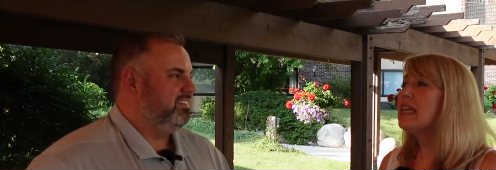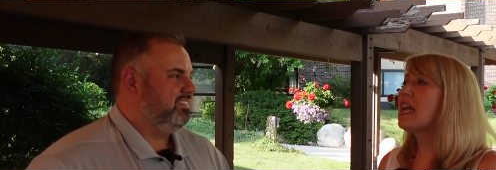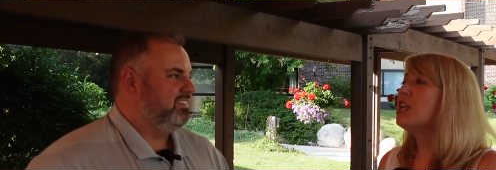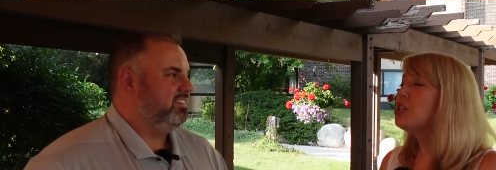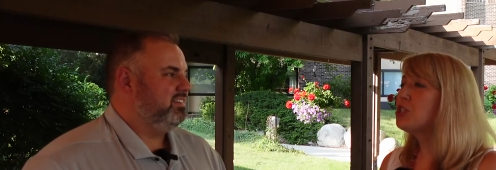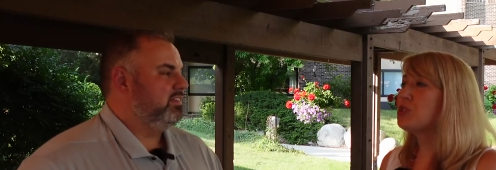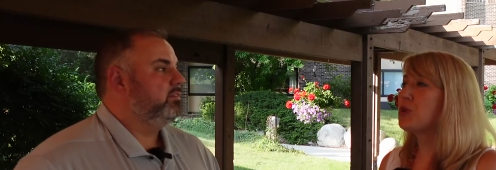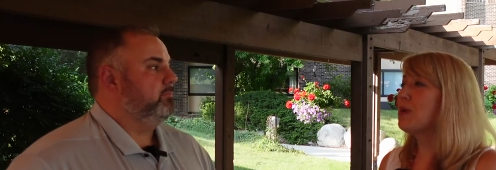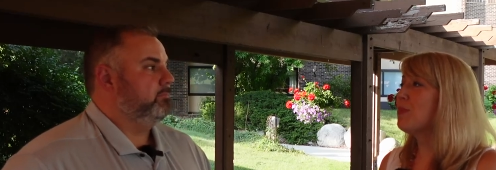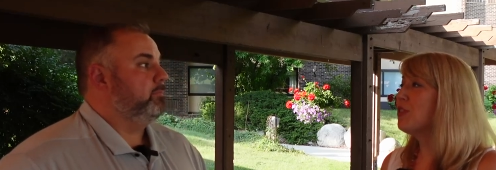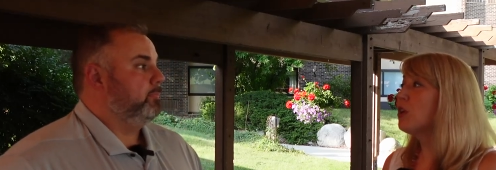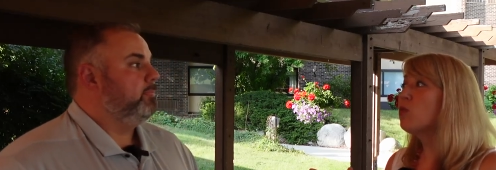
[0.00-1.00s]
Speaker 1: the industry,
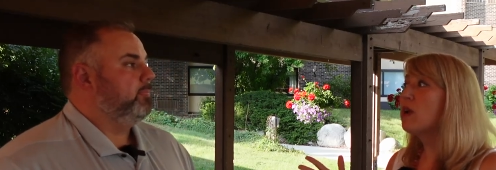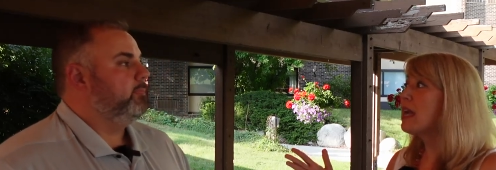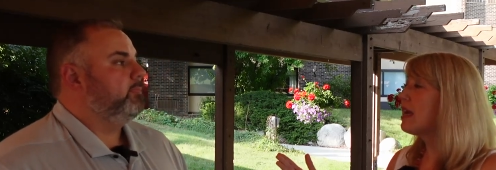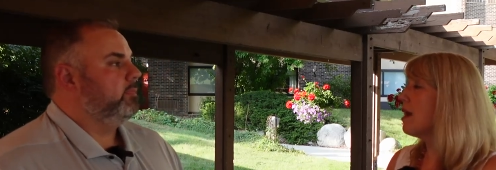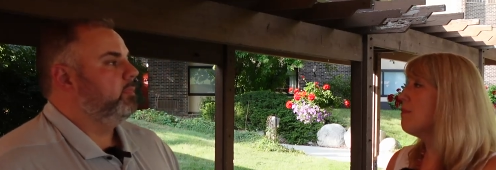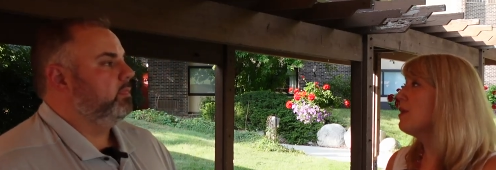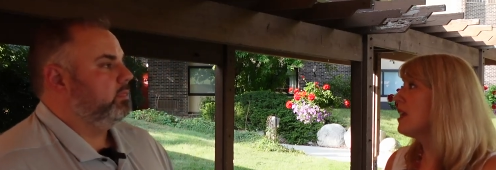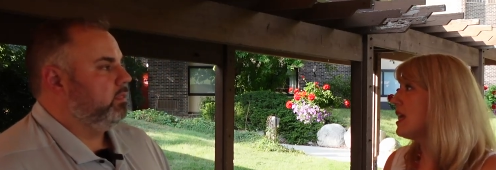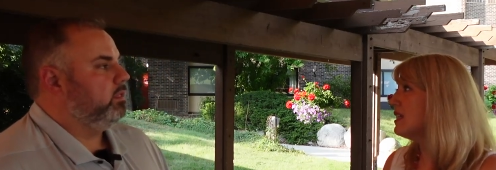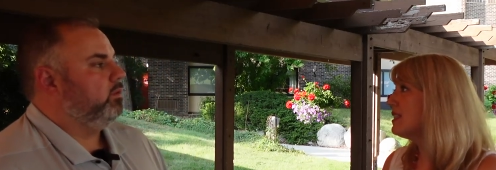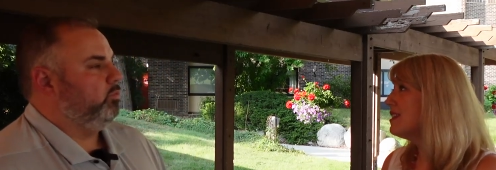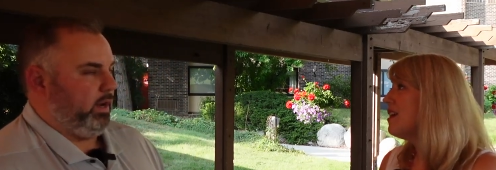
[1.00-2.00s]
but they're running
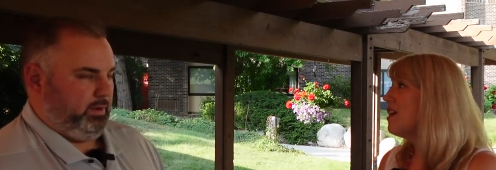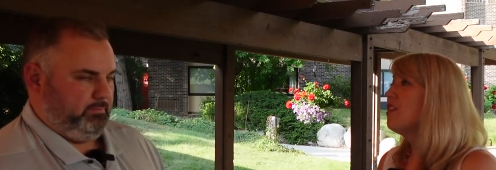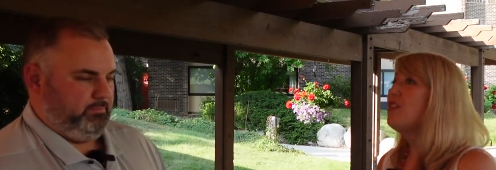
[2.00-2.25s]
companies. Right.